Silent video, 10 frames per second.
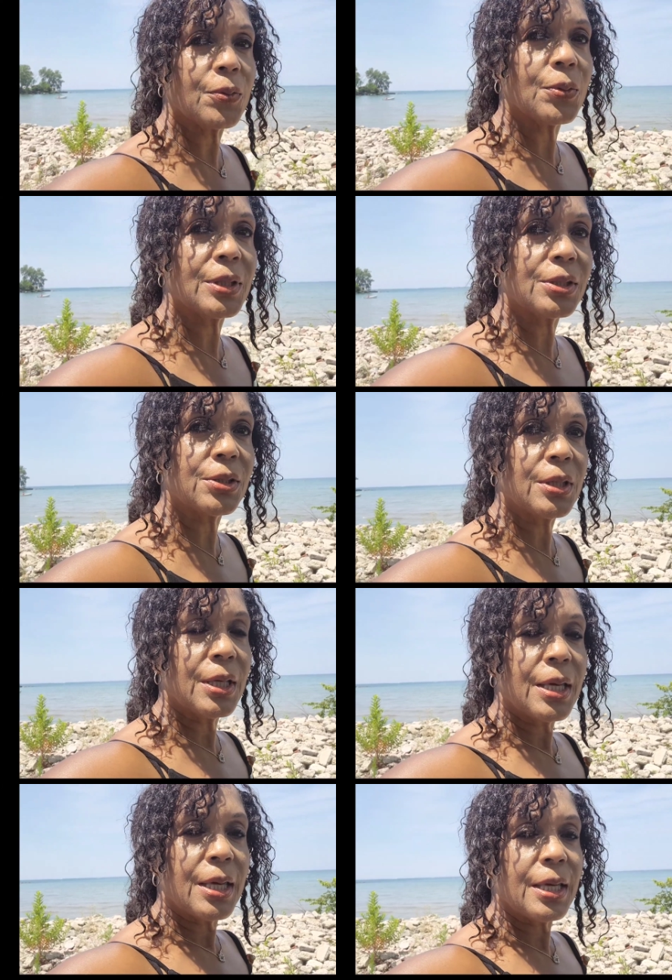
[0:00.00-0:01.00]
which
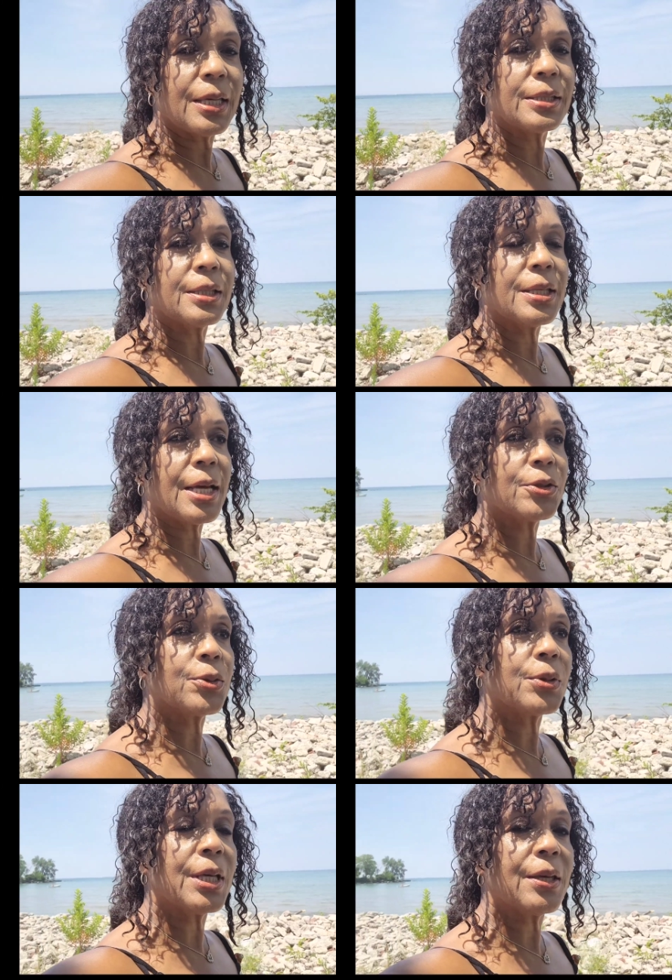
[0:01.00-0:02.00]
is a
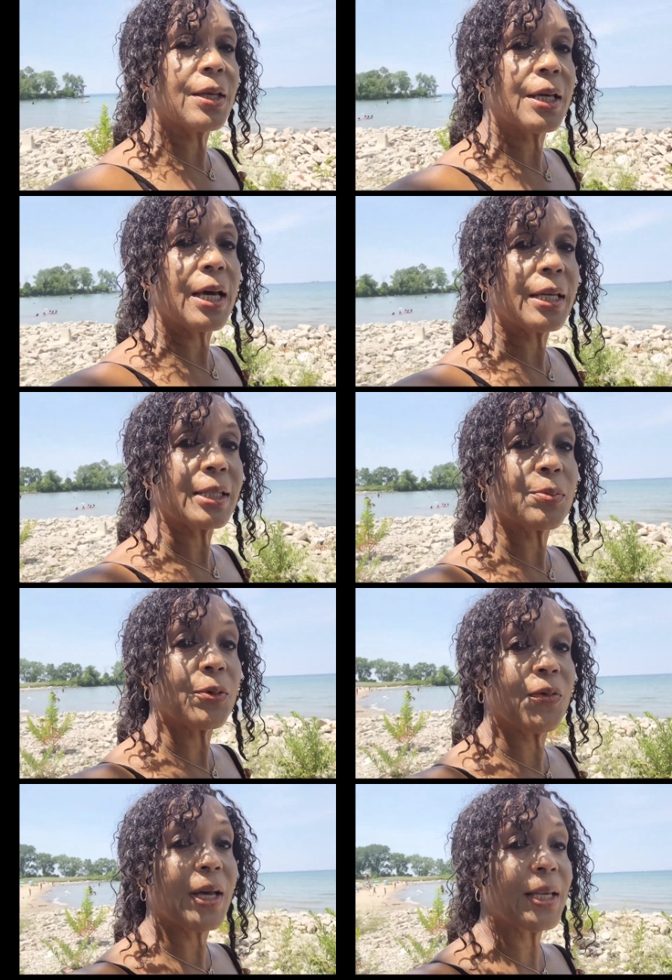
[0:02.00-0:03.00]
natural thing that God has
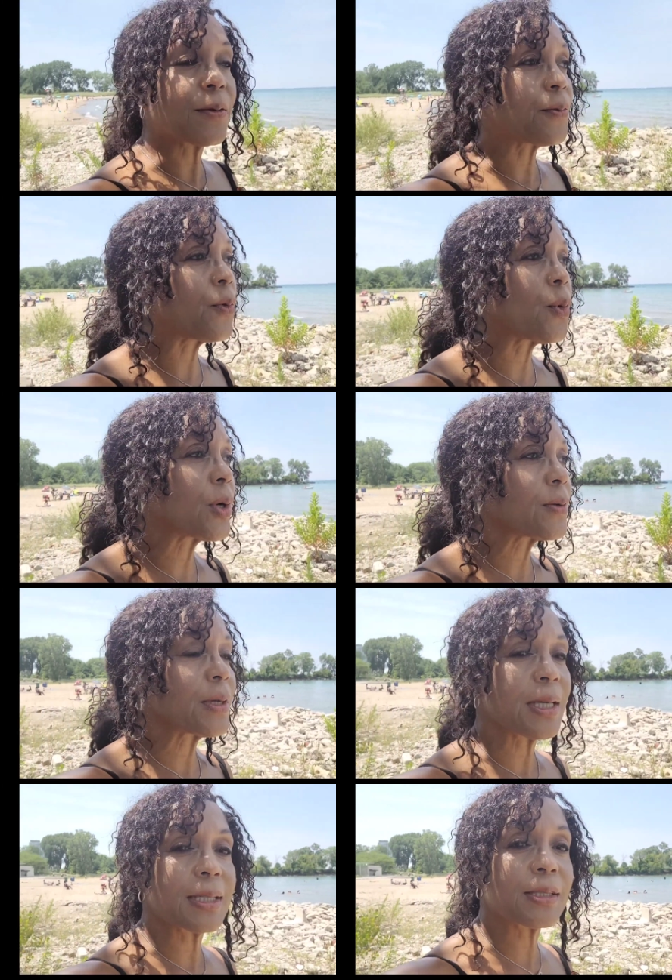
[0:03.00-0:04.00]
provided for
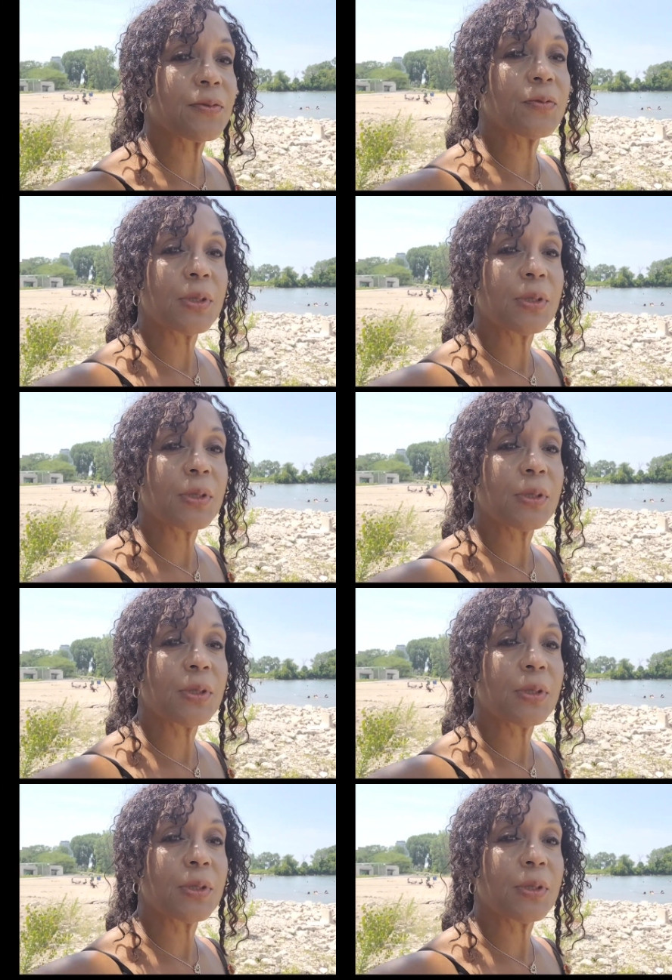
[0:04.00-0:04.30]
us.